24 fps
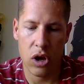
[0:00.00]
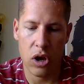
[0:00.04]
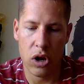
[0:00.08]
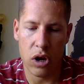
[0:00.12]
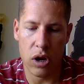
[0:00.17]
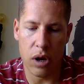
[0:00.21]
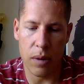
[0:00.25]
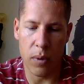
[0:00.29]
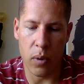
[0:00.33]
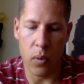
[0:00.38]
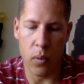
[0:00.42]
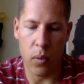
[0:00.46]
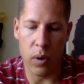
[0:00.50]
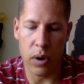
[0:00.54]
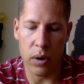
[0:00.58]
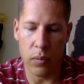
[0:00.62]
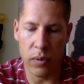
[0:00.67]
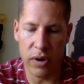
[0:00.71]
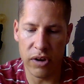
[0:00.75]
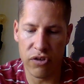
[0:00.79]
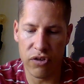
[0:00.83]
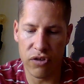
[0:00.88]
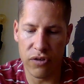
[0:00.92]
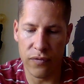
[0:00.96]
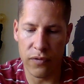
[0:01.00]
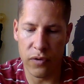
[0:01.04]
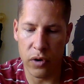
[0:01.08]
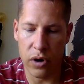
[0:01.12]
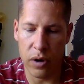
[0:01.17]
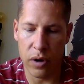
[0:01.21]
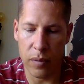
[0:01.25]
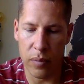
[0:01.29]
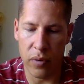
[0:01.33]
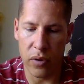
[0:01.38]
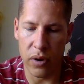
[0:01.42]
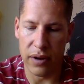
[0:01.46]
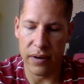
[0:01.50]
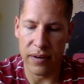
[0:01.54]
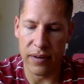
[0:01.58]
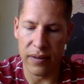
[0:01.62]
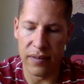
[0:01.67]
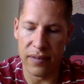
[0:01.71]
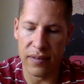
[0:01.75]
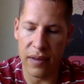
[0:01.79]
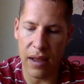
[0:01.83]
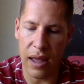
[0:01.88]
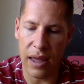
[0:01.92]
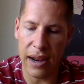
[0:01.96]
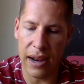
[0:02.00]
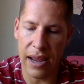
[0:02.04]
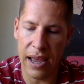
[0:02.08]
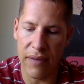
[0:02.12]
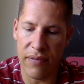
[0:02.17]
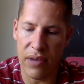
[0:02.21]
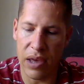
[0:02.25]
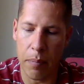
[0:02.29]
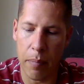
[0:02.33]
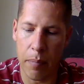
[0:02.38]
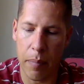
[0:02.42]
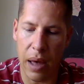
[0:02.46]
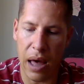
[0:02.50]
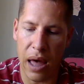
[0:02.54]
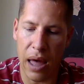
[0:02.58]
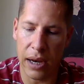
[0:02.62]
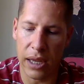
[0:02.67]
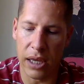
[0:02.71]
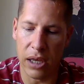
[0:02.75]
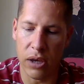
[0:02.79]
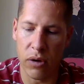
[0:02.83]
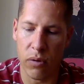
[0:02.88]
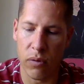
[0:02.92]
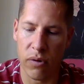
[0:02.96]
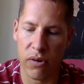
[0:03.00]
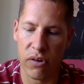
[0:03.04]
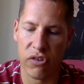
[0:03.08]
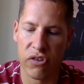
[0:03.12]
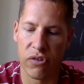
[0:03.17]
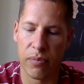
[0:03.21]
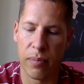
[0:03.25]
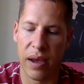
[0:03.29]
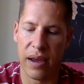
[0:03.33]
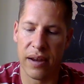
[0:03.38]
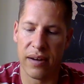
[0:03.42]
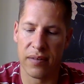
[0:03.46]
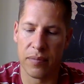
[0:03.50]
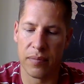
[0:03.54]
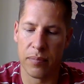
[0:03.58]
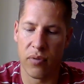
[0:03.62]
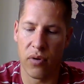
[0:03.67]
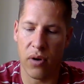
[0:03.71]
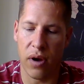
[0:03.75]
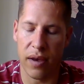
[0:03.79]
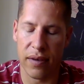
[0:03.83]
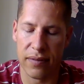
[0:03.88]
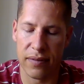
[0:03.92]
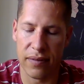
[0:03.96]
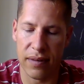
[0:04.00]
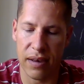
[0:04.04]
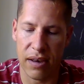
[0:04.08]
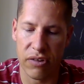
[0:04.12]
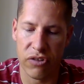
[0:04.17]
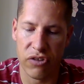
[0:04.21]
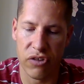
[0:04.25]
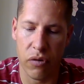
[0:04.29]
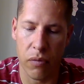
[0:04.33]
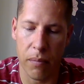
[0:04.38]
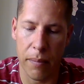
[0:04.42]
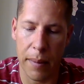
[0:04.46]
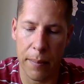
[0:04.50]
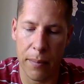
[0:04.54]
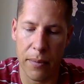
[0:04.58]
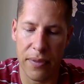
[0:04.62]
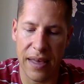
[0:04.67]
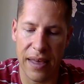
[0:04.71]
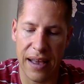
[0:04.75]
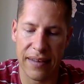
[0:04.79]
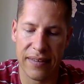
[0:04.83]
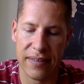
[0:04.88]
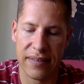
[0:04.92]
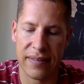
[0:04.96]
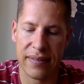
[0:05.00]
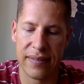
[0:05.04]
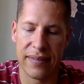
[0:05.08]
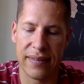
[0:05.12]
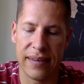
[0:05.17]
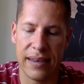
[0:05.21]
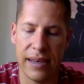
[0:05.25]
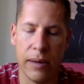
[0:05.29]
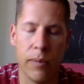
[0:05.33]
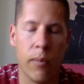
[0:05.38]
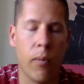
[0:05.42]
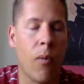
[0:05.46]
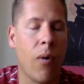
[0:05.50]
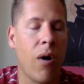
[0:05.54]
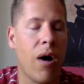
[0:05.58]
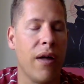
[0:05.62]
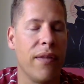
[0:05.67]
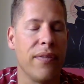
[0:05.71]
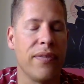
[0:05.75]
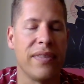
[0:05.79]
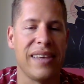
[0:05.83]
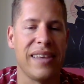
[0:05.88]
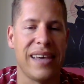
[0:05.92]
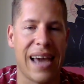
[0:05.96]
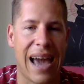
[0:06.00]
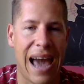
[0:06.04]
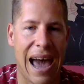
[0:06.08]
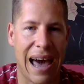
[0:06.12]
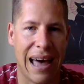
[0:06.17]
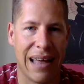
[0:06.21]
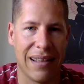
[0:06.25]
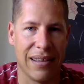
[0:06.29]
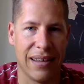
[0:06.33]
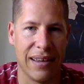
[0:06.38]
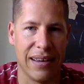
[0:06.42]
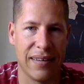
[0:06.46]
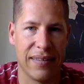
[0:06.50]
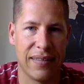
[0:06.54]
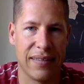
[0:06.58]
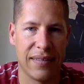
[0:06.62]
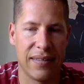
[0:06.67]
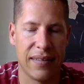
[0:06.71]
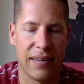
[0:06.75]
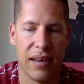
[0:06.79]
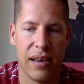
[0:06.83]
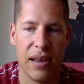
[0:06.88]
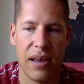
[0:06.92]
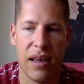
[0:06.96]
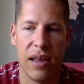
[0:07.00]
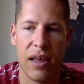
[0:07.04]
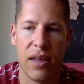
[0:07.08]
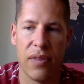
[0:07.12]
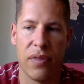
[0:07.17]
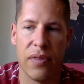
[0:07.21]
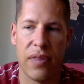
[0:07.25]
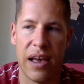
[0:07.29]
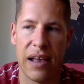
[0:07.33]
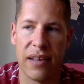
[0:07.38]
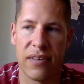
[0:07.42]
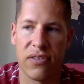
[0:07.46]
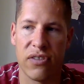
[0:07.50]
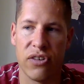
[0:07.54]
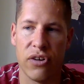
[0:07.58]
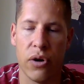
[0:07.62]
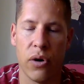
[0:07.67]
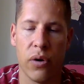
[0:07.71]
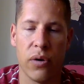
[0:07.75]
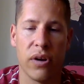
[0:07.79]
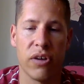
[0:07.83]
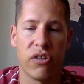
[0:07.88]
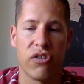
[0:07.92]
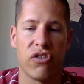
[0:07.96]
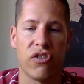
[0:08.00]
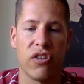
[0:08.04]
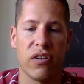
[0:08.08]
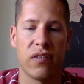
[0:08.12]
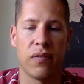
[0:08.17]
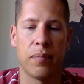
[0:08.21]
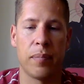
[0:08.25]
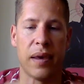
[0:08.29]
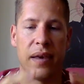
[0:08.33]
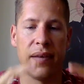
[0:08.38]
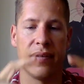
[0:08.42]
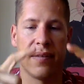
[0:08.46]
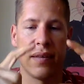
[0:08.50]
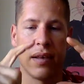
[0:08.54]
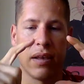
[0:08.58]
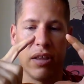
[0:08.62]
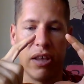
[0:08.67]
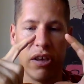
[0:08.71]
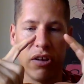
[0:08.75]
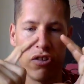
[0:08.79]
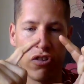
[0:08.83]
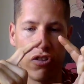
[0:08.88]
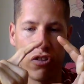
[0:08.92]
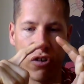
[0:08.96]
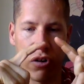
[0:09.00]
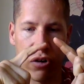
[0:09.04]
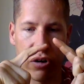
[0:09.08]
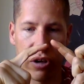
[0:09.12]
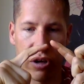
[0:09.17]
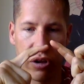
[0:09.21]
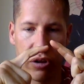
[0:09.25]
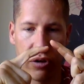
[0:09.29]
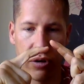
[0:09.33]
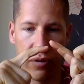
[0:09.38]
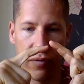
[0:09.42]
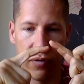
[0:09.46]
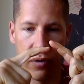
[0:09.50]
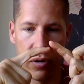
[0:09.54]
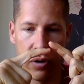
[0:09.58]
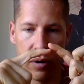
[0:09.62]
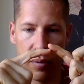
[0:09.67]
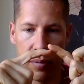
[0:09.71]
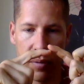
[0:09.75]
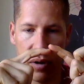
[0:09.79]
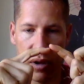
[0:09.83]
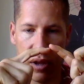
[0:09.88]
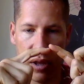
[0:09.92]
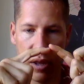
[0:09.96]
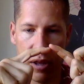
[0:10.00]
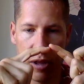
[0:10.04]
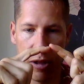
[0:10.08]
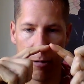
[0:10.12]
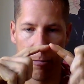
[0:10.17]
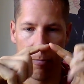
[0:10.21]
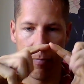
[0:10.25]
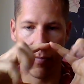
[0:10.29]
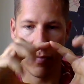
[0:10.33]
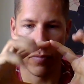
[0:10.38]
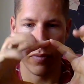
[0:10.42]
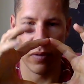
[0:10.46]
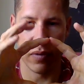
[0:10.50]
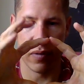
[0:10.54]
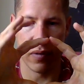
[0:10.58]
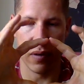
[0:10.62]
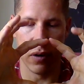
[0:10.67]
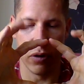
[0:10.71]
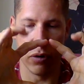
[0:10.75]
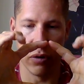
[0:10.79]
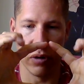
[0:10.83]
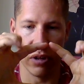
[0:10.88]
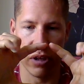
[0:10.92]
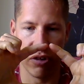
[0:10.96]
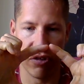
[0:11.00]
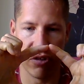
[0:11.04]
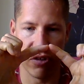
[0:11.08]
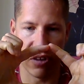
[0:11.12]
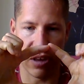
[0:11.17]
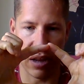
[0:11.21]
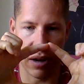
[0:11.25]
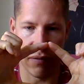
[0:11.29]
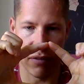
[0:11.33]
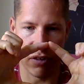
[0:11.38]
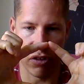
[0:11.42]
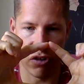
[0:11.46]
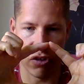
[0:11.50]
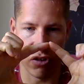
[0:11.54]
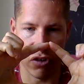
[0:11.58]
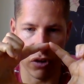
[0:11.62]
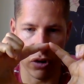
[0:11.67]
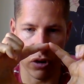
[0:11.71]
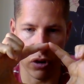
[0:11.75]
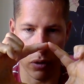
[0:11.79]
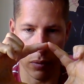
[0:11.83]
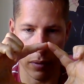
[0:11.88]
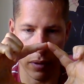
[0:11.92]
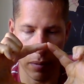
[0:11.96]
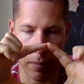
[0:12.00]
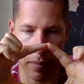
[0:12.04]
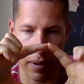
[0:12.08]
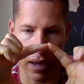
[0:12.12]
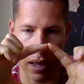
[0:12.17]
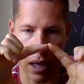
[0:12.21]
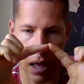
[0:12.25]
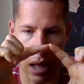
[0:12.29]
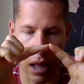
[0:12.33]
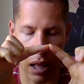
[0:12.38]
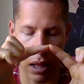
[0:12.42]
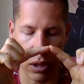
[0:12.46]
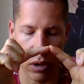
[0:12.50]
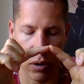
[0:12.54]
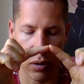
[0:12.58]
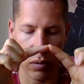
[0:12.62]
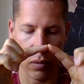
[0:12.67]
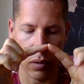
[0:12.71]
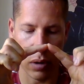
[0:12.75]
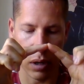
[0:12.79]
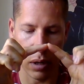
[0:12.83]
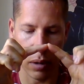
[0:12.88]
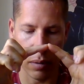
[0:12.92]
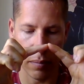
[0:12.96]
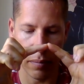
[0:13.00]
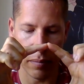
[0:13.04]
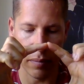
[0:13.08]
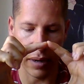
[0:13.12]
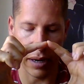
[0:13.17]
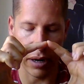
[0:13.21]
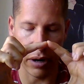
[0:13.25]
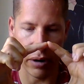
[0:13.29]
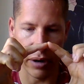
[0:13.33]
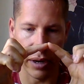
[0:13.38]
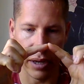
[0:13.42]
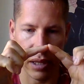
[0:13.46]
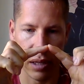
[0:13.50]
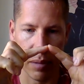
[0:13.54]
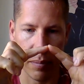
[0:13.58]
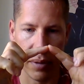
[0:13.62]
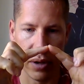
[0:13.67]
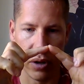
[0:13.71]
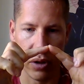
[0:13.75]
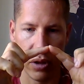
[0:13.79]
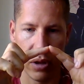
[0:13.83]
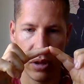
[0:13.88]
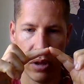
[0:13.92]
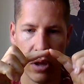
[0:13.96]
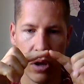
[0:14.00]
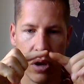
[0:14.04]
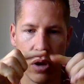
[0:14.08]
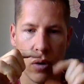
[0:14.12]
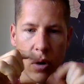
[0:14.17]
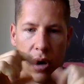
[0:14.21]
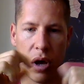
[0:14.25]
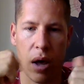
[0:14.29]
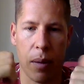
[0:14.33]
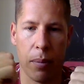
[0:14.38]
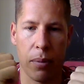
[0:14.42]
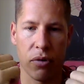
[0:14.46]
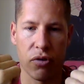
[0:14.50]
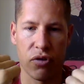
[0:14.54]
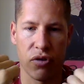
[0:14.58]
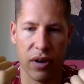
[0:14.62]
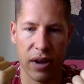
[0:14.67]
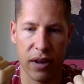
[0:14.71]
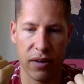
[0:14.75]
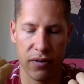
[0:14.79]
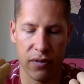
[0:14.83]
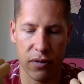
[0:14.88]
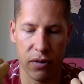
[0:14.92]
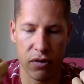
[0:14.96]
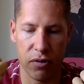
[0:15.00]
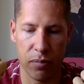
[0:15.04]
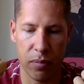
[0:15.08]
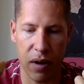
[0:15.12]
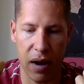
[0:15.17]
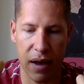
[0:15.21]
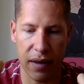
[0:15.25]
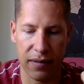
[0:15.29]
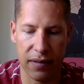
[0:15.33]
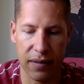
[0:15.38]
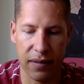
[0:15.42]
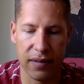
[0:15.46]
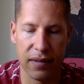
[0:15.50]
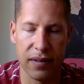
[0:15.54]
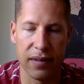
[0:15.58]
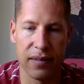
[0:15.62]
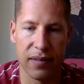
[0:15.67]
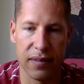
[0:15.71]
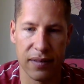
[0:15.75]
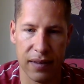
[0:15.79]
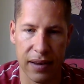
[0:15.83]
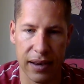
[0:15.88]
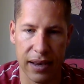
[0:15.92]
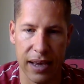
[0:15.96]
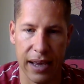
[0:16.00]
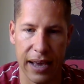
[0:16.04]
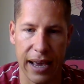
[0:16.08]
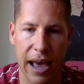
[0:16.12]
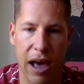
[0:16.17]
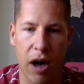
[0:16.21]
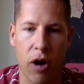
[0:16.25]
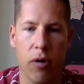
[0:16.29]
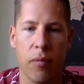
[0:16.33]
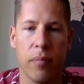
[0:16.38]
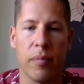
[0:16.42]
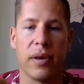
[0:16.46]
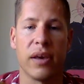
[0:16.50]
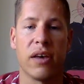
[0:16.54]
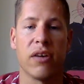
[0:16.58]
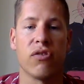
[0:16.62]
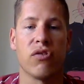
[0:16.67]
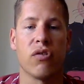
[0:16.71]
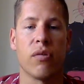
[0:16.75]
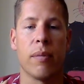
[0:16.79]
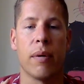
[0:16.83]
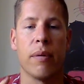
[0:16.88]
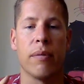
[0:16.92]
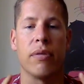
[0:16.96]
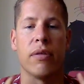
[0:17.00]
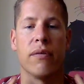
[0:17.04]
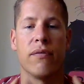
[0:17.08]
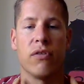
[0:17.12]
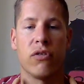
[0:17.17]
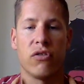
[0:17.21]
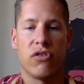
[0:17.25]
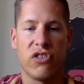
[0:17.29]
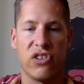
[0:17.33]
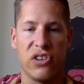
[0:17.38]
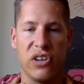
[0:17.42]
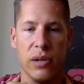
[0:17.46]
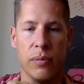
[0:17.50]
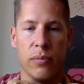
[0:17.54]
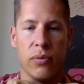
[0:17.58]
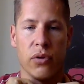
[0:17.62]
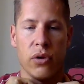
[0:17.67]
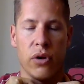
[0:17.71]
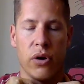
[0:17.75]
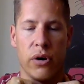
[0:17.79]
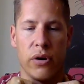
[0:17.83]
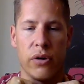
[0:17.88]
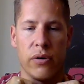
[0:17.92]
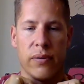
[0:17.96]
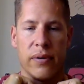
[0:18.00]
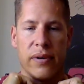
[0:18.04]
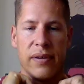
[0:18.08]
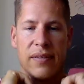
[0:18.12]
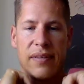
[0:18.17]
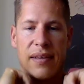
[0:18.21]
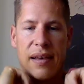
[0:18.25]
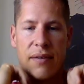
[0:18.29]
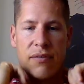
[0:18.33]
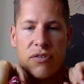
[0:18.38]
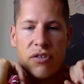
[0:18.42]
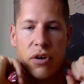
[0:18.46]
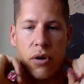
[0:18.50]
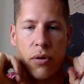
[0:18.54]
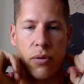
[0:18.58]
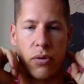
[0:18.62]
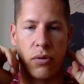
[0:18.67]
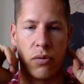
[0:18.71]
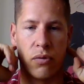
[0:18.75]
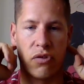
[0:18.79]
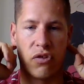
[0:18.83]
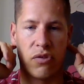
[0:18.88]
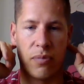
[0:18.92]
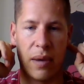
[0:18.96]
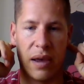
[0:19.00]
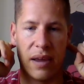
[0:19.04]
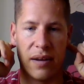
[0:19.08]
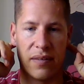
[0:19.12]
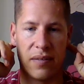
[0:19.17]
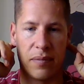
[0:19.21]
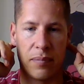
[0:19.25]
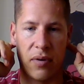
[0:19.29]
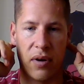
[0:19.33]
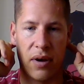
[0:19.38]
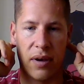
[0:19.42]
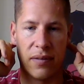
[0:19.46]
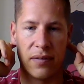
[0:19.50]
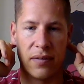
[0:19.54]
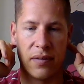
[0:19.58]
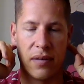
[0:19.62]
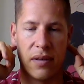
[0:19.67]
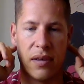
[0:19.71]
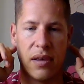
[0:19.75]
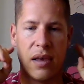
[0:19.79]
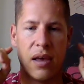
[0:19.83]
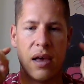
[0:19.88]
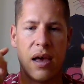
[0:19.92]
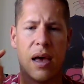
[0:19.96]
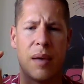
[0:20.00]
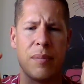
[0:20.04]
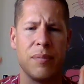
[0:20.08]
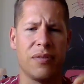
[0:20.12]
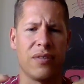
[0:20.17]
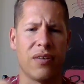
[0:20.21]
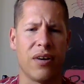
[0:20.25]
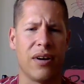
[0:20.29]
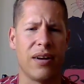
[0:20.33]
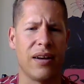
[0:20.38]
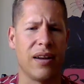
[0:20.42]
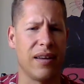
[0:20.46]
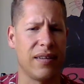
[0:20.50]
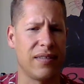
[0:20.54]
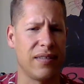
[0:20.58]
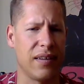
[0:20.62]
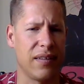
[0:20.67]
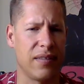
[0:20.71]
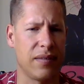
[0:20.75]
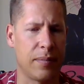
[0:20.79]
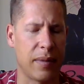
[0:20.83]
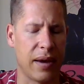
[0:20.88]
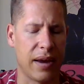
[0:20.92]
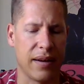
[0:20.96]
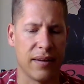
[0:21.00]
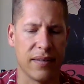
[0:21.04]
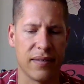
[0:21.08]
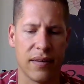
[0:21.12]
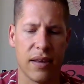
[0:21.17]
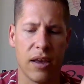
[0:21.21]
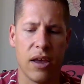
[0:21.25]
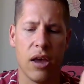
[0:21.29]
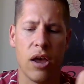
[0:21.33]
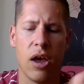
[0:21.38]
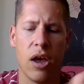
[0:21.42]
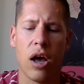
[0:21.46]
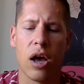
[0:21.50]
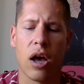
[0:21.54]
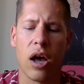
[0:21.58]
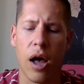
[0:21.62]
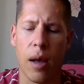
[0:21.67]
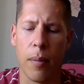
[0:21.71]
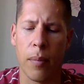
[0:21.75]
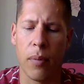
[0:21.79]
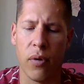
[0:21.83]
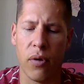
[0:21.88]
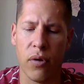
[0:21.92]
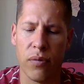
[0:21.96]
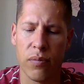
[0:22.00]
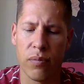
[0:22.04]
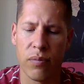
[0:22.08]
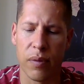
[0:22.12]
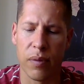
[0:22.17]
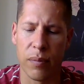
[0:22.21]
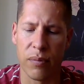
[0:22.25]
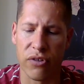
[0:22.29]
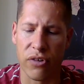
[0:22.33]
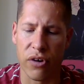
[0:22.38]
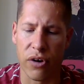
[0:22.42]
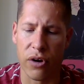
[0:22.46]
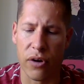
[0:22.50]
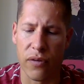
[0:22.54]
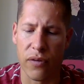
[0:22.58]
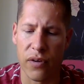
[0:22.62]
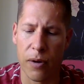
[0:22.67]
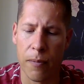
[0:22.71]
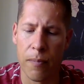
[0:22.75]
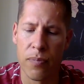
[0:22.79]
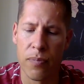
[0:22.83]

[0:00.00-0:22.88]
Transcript: Number 1, which vertebra does not have a body or a spinous process? So remember, that's C1, the atlas. That's known, it's just basically a circular vertebra. It's literally just kind of a circle with a big hollow area in the middle. Couple transverse processes sticking out, because remember the vertebral arteries have to go through spinous process. I'm sorry, did I say spinous? Let me start over.